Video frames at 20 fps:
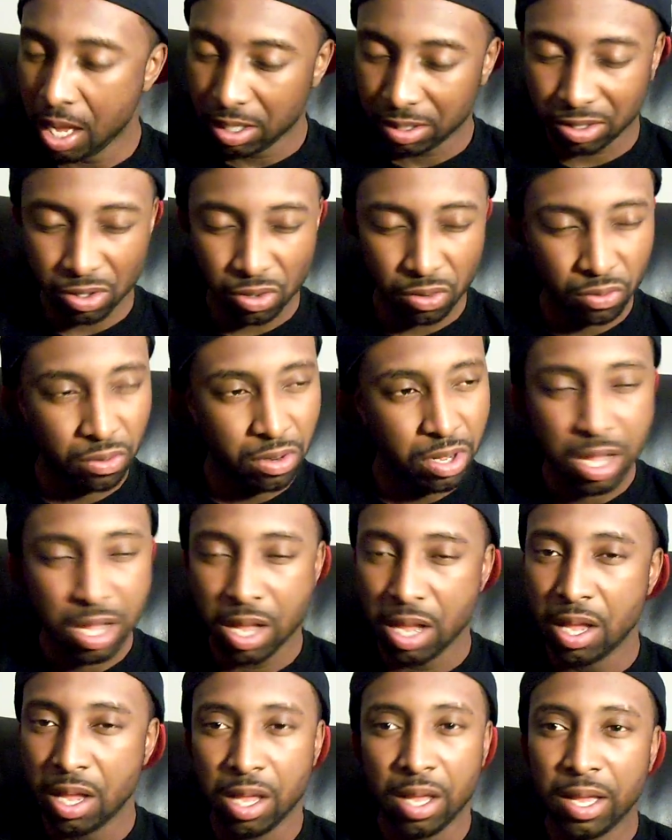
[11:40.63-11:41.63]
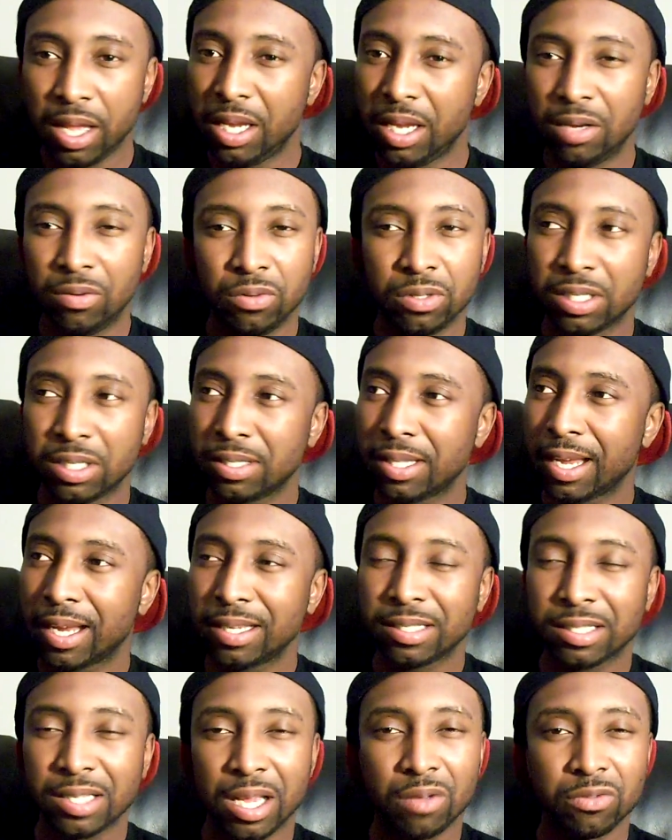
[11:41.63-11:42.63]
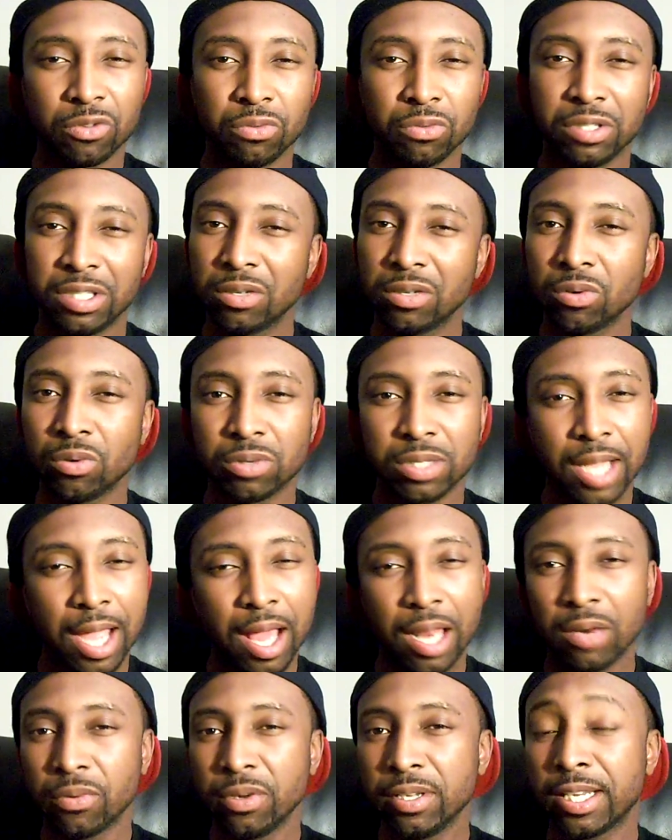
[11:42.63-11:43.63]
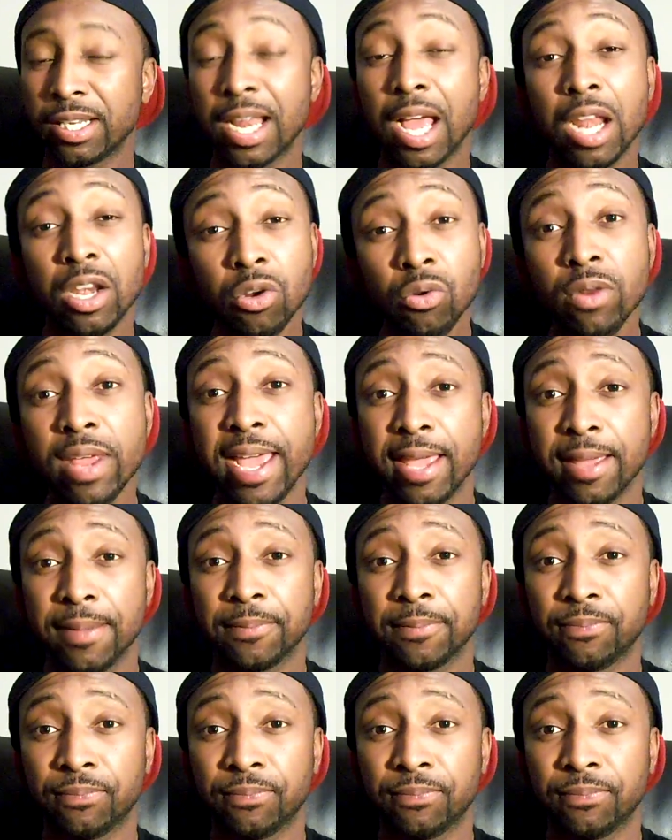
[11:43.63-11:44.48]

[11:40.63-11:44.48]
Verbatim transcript: So he was just, like I said, I was with zero tolerance, and I knew that.